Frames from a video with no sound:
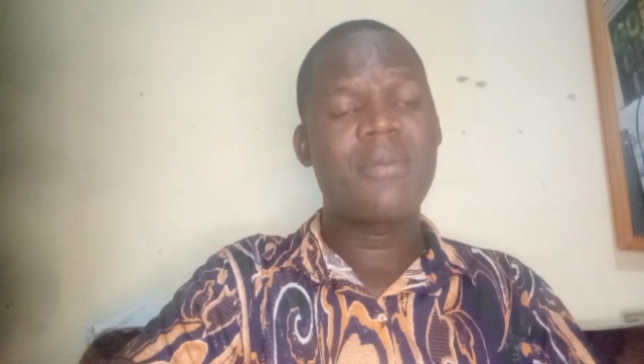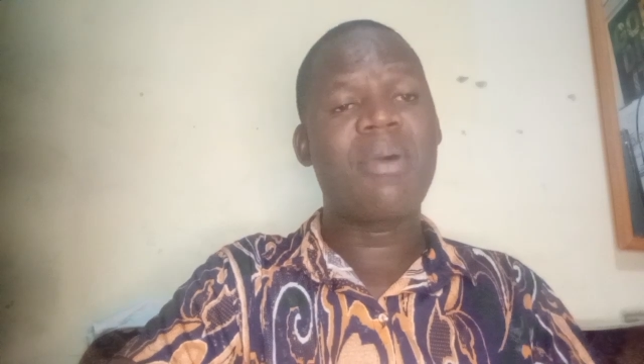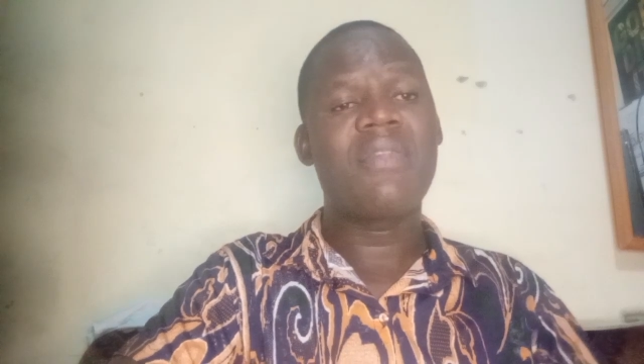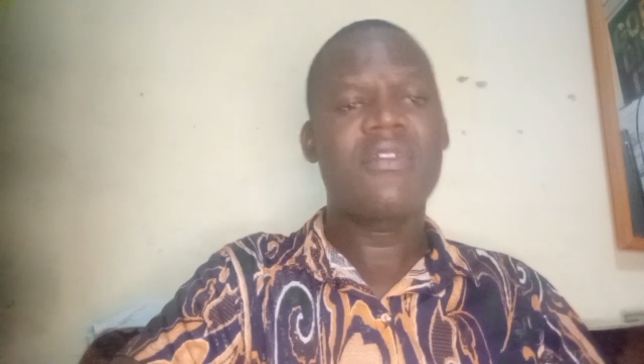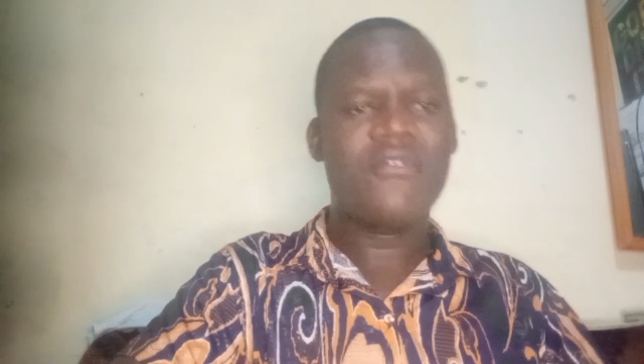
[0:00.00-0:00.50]

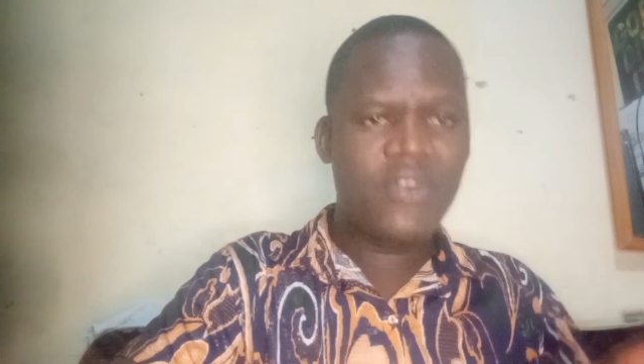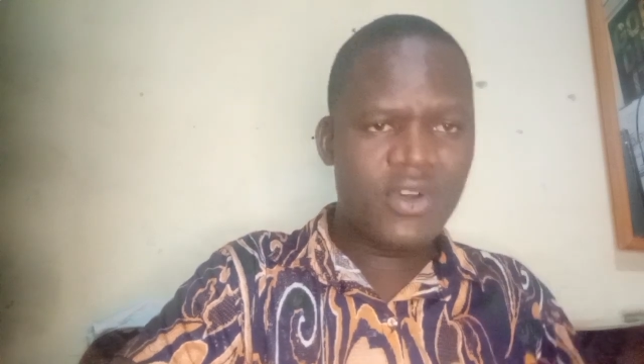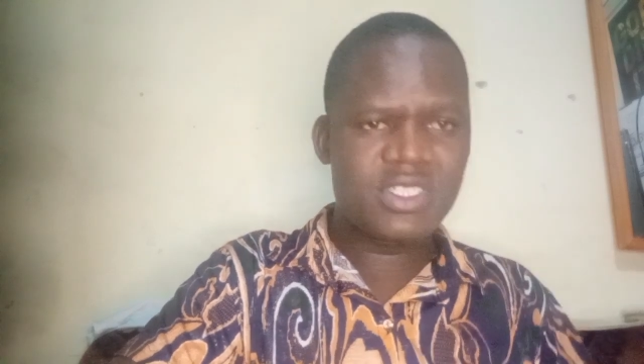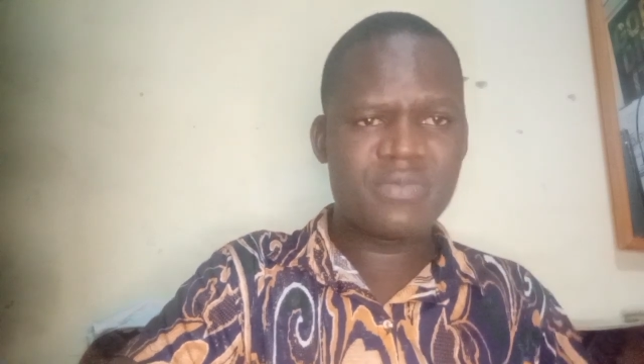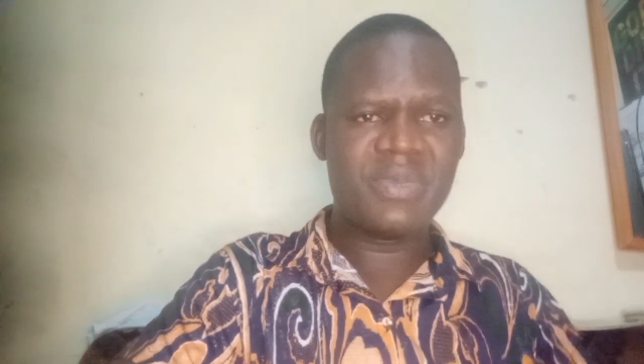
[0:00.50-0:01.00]
but the
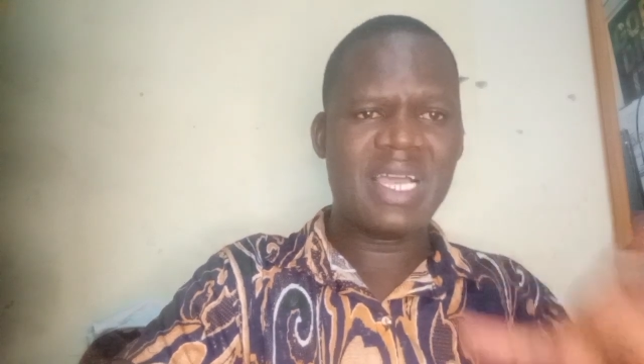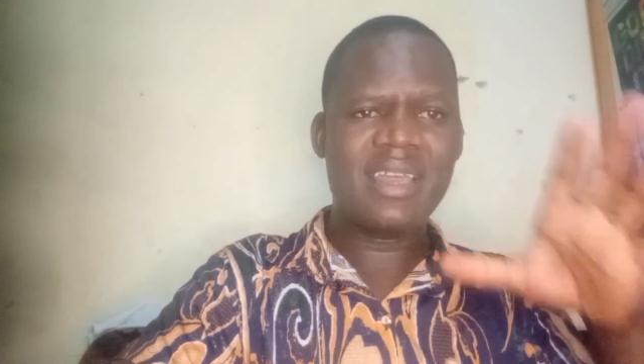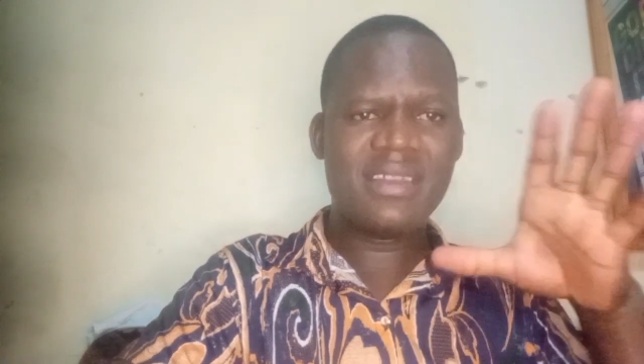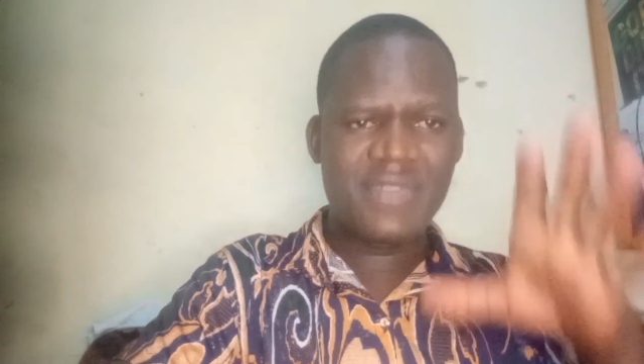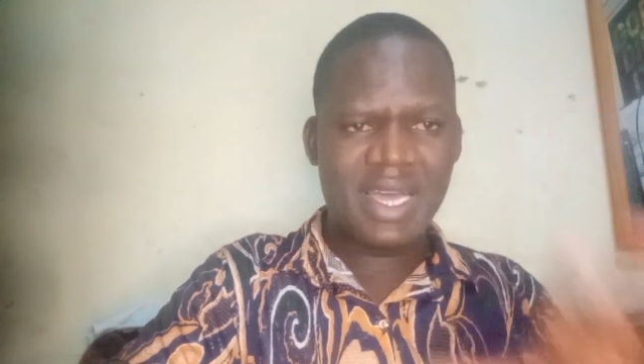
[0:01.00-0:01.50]
force
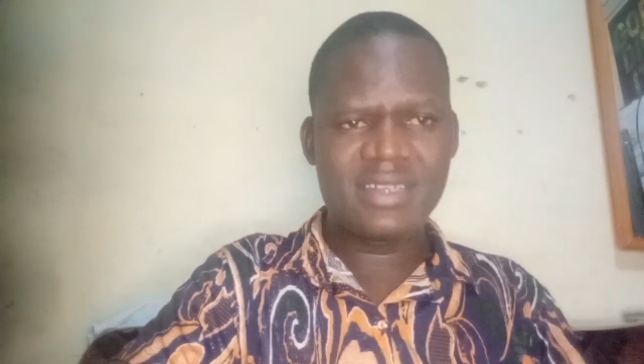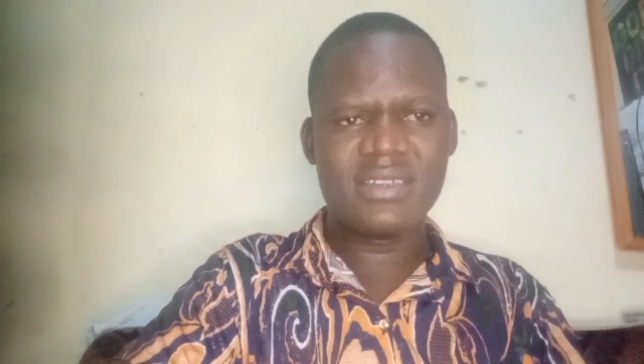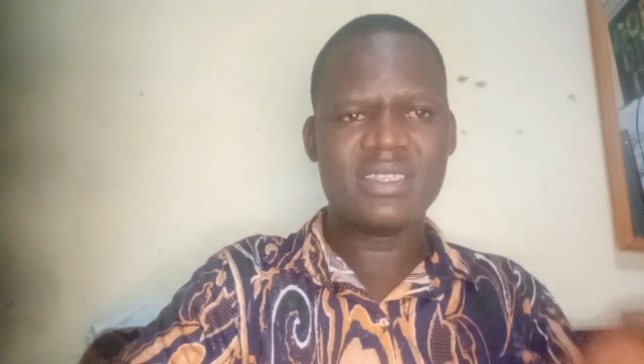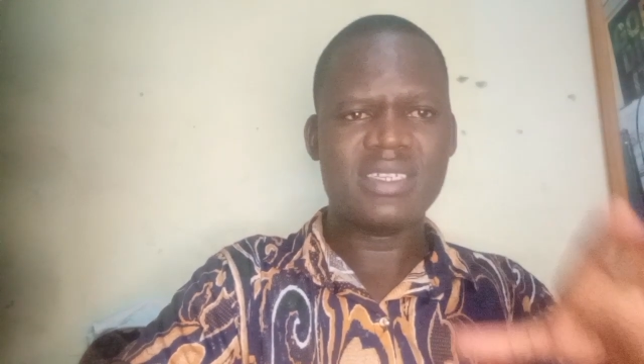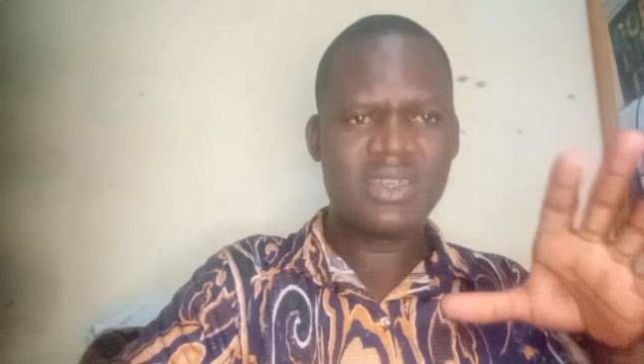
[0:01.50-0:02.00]
behind
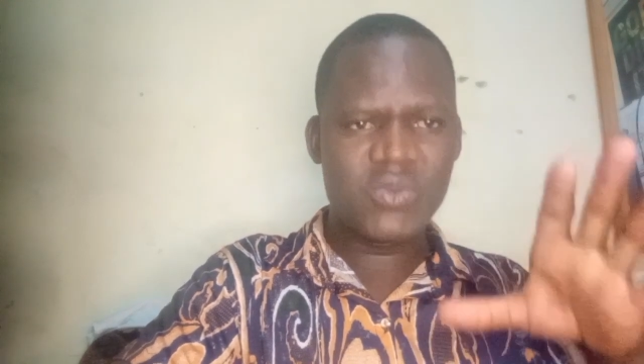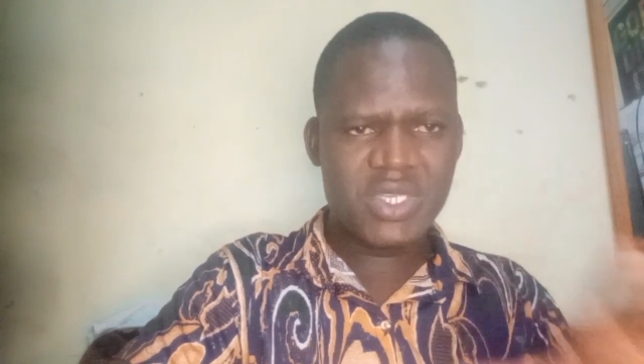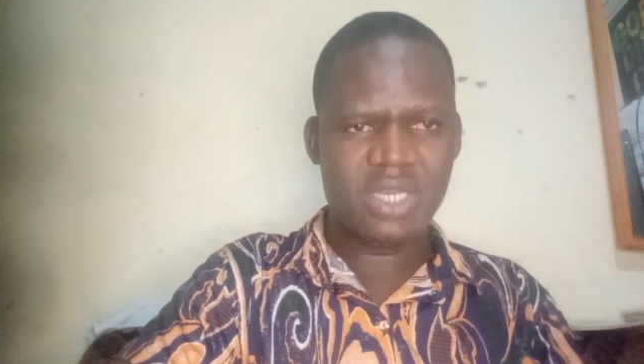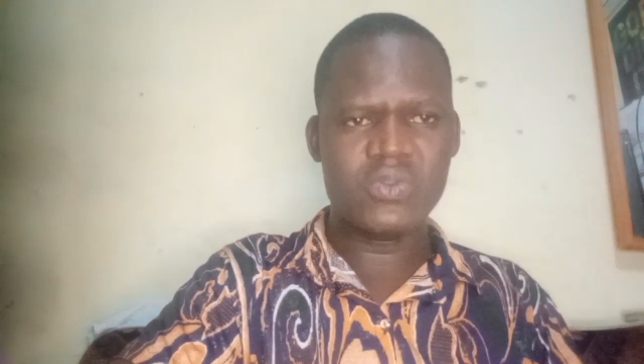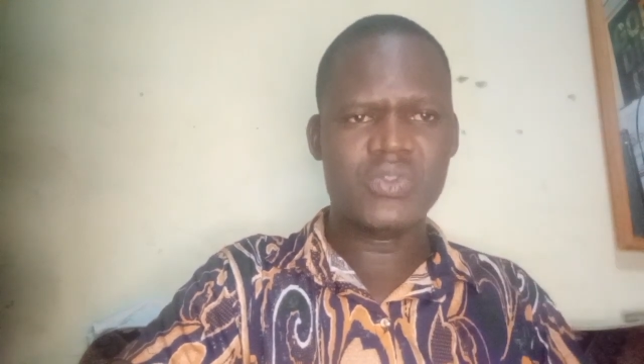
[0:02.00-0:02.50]
that
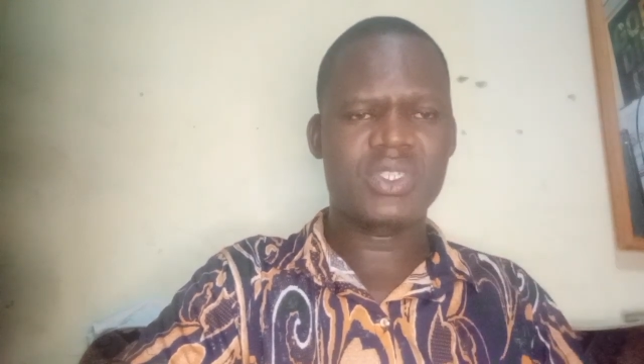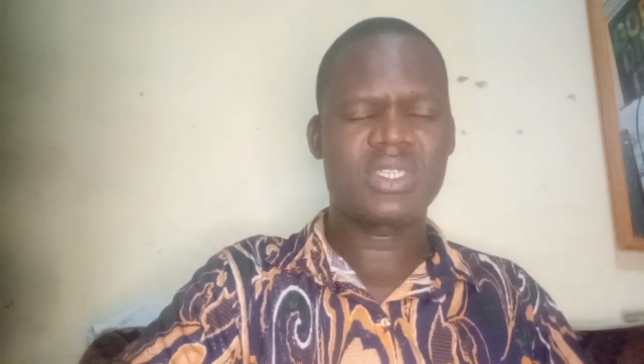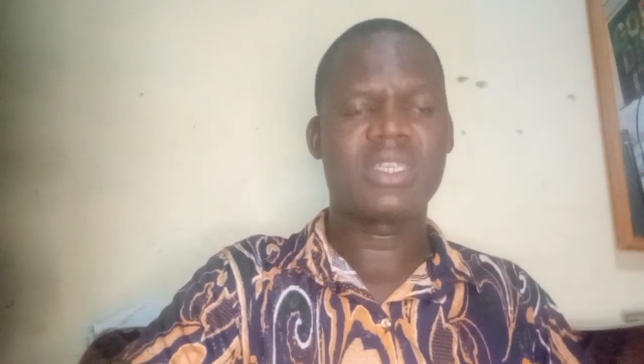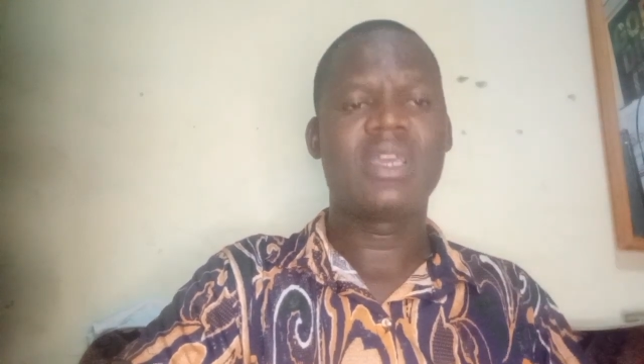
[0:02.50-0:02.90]
uchaguzi